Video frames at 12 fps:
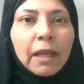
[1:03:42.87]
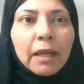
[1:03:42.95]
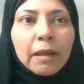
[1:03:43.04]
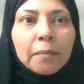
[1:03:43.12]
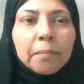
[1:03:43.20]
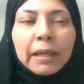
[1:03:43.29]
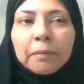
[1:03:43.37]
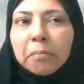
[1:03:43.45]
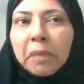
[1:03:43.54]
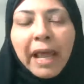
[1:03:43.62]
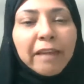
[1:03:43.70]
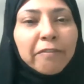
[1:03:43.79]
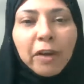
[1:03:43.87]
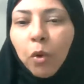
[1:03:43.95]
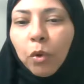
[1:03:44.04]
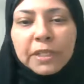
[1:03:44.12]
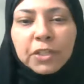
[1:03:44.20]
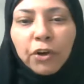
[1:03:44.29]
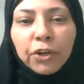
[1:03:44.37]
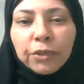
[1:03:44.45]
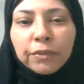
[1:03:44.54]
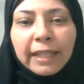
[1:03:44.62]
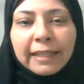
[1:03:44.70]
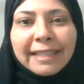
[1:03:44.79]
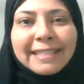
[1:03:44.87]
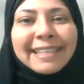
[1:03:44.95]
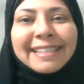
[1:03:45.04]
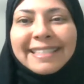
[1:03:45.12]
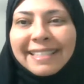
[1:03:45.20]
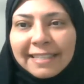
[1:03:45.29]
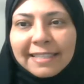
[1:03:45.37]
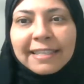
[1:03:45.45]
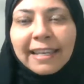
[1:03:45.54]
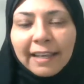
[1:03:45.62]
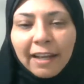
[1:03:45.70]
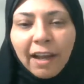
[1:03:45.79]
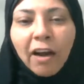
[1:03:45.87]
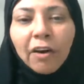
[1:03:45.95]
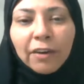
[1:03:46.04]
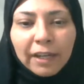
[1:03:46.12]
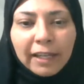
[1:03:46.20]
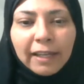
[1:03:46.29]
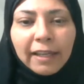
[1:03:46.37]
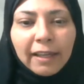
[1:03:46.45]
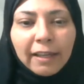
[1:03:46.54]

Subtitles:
But I have always argued that these exist in our